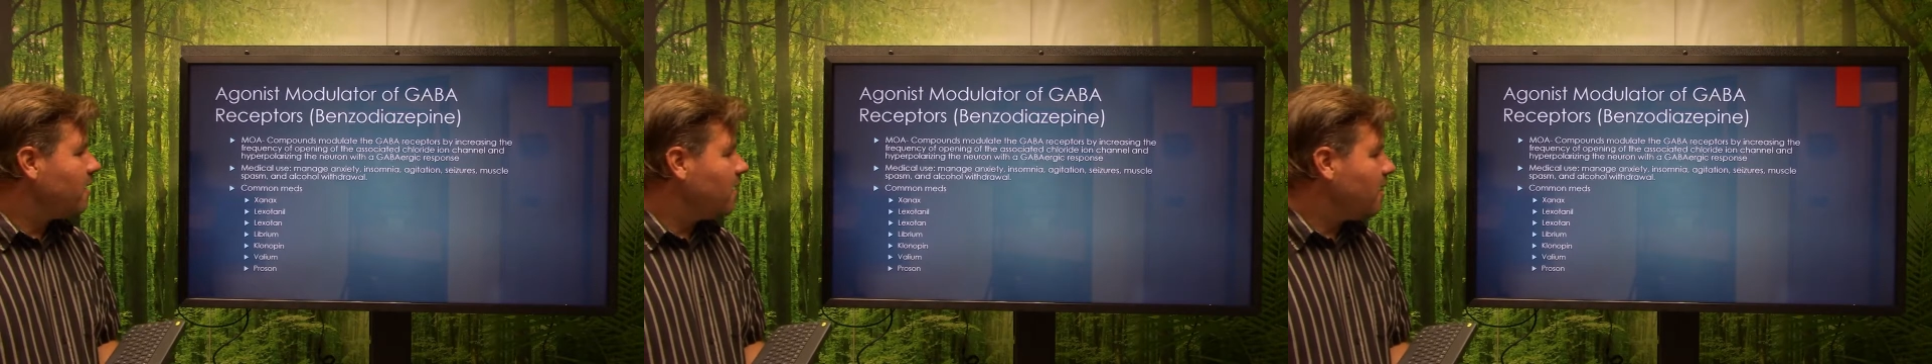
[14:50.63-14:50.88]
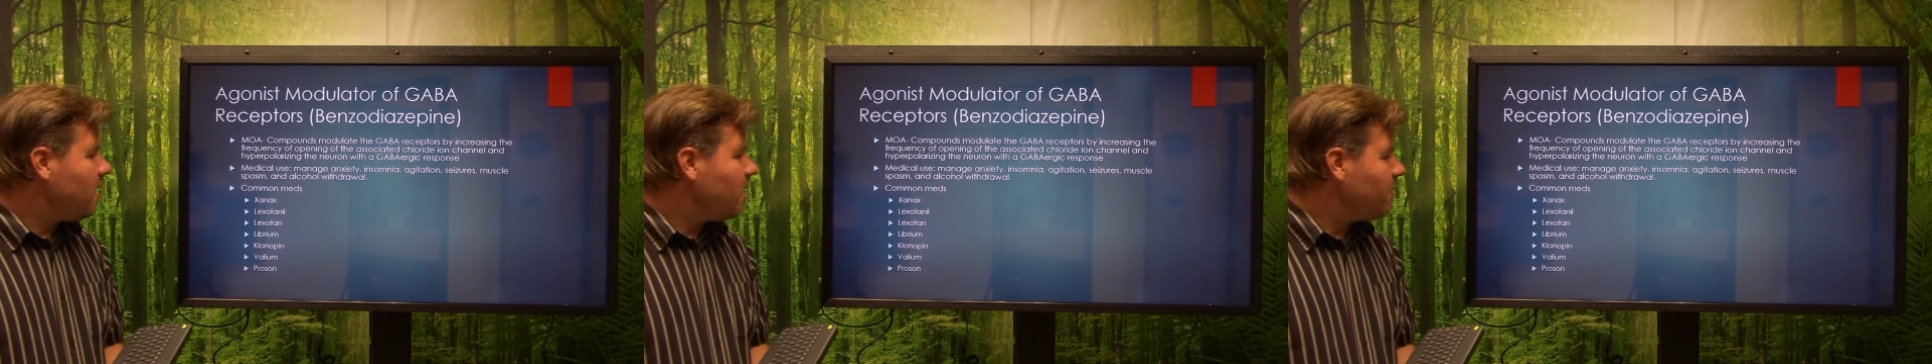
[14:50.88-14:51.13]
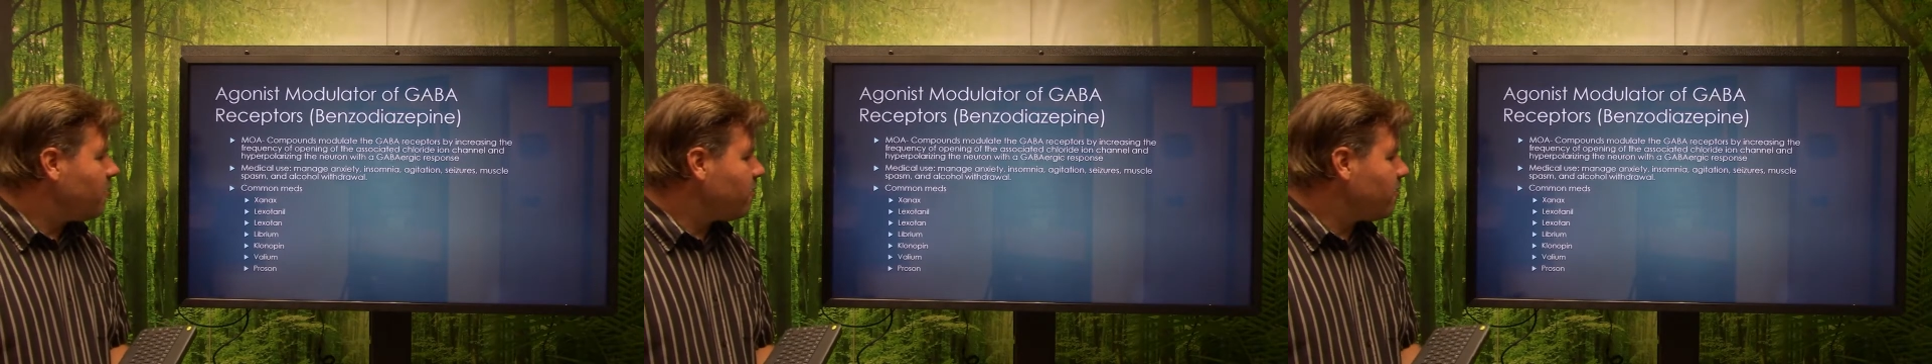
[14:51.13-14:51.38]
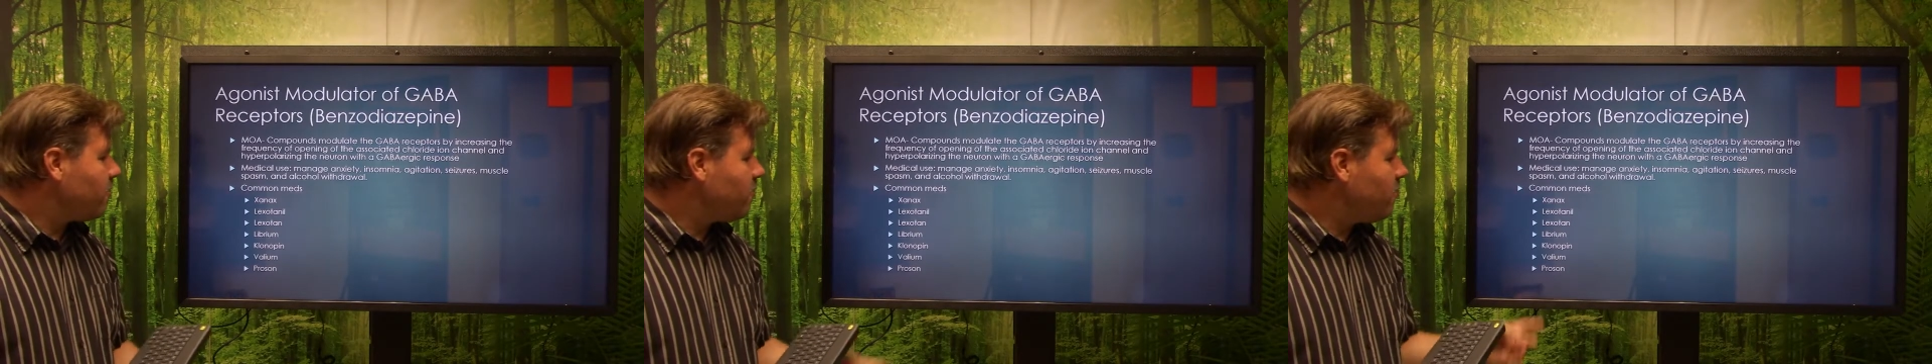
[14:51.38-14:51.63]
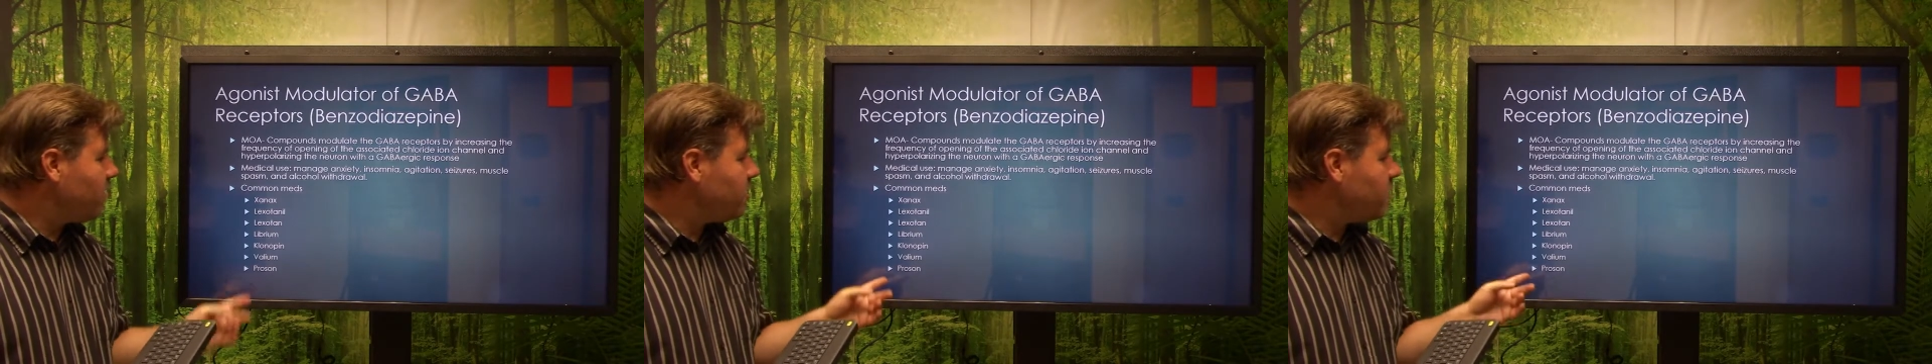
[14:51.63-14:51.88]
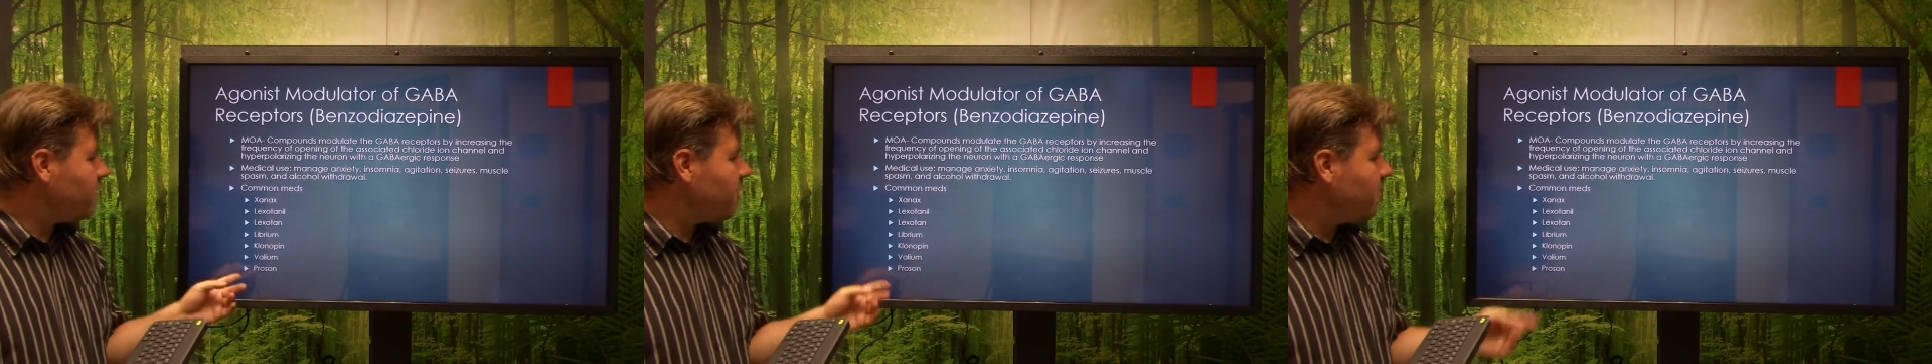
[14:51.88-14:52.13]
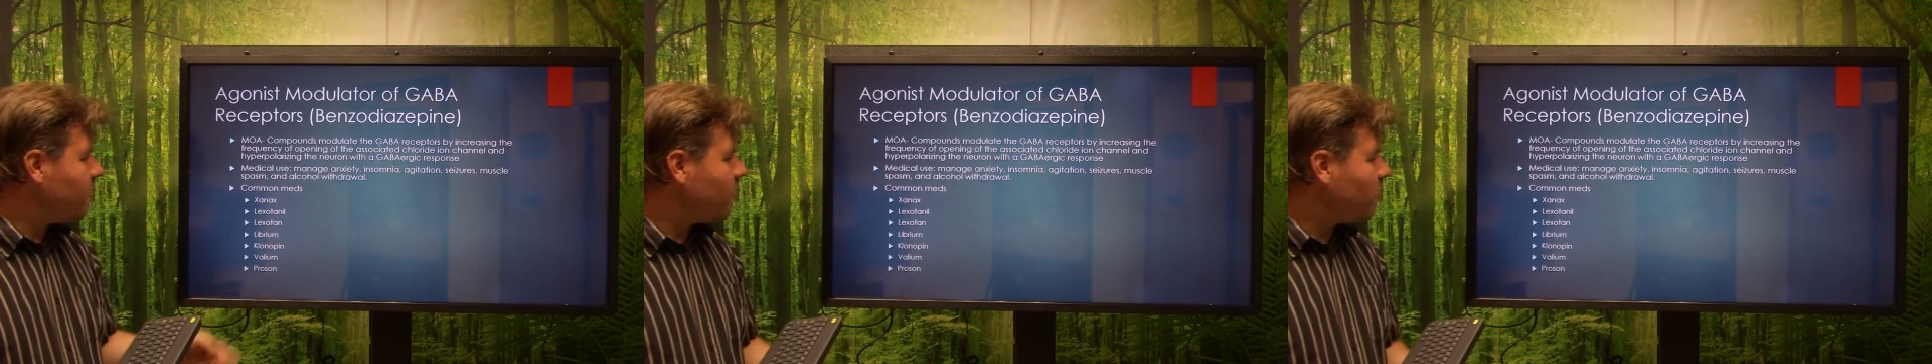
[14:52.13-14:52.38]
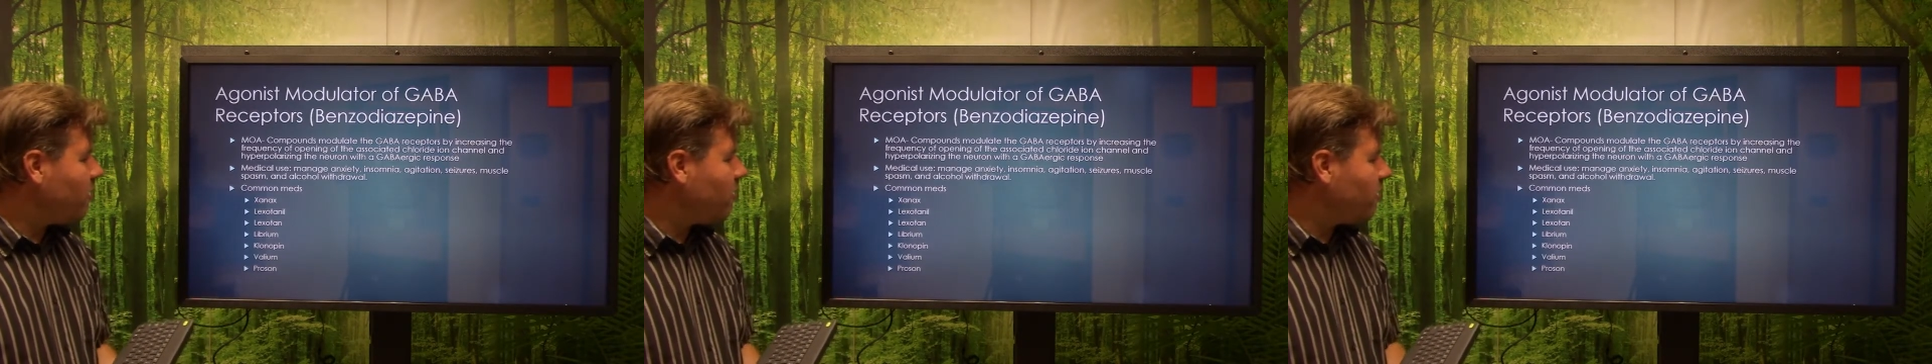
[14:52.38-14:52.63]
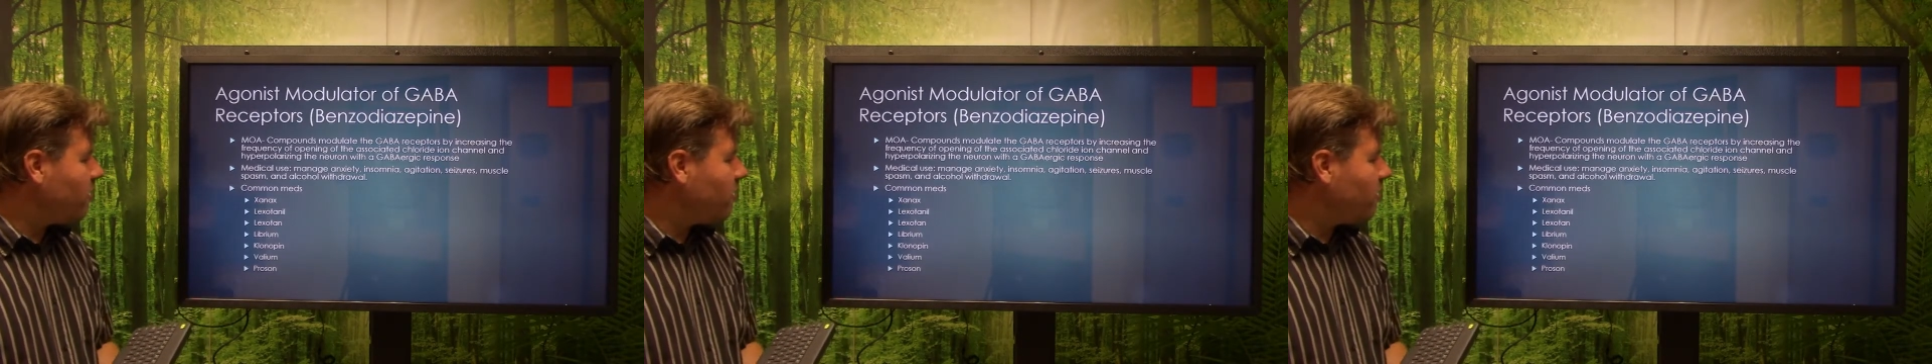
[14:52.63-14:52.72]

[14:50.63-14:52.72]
There you can just see them. They're all